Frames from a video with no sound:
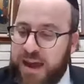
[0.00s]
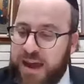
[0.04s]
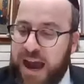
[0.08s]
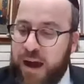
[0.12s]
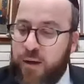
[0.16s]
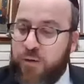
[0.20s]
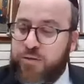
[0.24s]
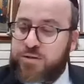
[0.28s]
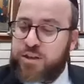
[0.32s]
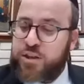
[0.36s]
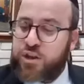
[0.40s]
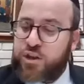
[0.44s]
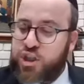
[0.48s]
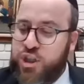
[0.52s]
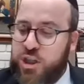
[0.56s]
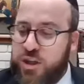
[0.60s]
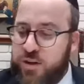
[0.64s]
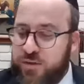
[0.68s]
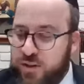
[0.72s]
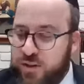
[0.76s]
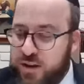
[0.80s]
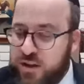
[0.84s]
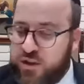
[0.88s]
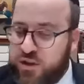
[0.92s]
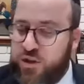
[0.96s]
I was a
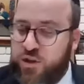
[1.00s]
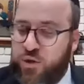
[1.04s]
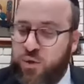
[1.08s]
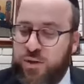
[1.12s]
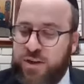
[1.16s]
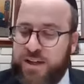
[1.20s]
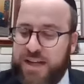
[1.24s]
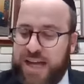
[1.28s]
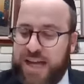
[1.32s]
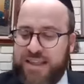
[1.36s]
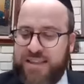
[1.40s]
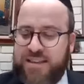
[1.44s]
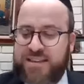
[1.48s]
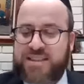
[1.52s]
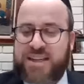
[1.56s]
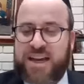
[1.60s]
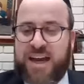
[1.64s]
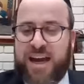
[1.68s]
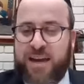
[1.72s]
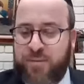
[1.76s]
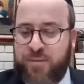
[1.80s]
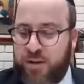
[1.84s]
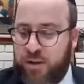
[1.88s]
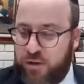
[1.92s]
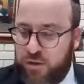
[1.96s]
yeshiva student at the
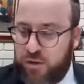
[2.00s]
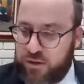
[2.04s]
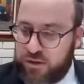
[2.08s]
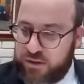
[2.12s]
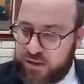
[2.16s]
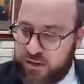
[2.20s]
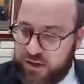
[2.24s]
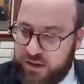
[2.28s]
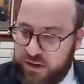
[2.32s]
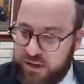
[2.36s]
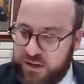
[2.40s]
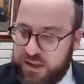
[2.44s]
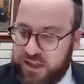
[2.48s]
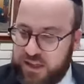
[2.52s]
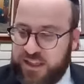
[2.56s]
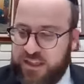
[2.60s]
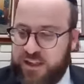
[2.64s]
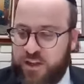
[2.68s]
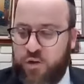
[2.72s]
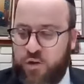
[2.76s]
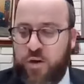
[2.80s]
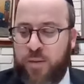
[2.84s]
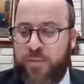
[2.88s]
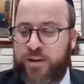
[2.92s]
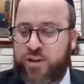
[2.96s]
time,
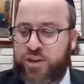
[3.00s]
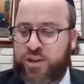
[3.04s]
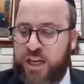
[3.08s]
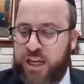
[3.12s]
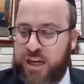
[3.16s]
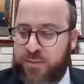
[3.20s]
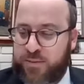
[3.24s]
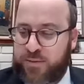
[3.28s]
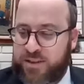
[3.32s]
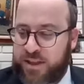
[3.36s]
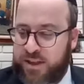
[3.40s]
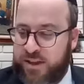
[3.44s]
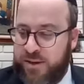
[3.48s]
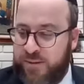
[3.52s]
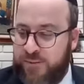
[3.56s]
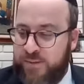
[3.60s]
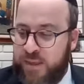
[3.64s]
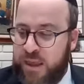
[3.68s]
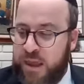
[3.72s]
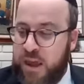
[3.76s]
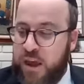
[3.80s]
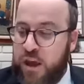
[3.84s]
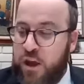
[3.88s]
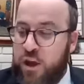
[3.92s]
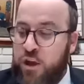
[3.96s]
continued Rabbi Jacobson,
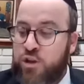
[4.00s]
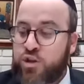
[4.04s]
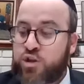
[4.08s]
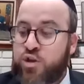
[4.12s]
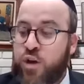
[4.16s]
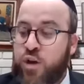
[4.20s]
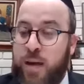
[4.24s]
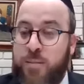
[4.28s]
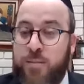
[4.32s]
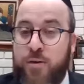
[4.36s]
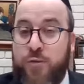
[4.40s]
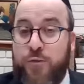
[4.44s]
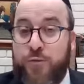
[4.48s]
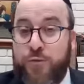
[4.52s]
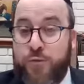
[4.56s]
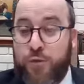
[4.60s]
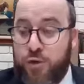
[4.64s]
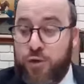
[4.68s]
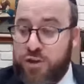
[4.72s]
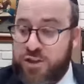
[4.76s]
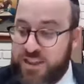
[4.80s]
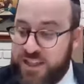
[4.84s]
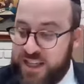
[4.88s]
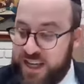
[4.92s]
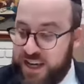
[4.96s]
so I'm a
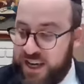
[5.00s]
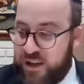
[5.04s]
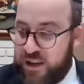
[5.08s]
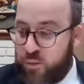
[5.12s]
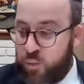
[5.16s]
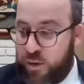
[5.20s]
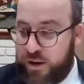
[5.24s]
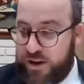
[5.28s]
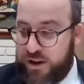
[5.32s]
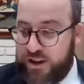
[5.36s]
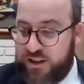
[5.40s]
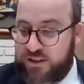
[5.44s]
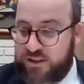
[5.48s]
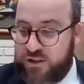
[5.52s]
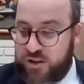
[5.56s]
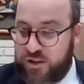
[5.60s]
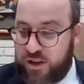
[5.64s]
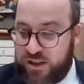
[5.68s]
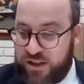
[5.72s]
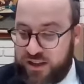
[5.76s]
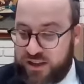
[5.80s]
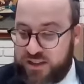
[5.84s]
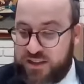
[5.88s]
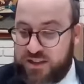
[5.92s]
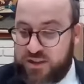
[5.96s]
first-hand witness to
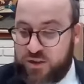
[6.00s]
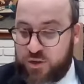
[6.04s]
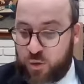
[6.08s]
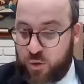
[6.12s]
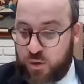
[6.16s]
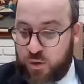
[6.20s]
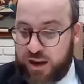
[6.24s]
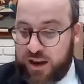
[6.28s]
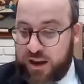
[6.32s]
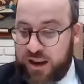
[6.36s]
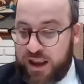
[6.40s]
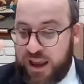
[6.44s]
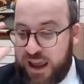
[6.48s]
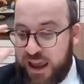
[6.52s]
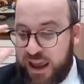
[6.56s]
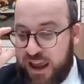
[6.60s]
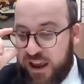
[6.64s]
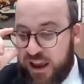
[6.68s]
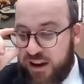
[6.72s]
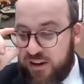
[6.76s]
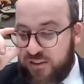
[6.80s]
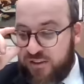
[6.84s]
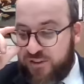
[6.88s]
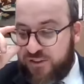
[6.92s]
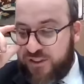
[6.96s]
this story
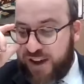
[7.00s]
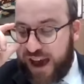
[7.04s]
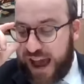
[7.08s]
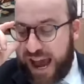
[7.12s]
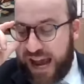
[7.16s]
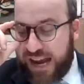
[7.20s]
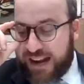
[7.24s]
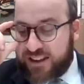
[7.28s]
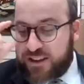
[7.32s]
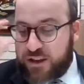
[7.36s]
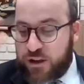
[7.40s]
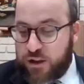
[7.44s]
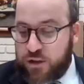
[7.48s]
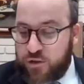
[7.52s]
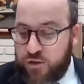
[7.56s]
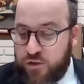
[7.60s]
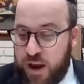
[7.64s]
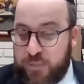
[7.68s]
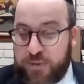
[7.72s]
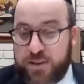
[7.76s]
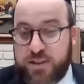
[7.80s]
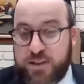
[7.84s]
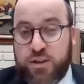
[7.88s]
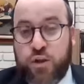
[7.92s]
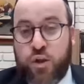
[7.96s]
in fact, the
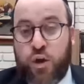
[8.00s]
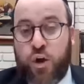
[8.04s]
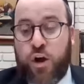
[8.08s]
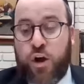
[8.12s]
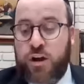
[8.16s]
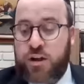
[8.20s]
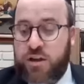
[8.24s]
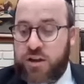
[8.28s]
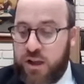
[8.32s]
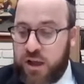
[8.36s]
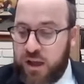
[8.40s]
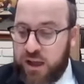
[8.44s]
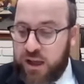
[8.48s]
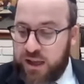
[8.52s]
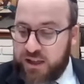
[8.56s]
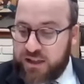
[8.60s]
Rebbe's long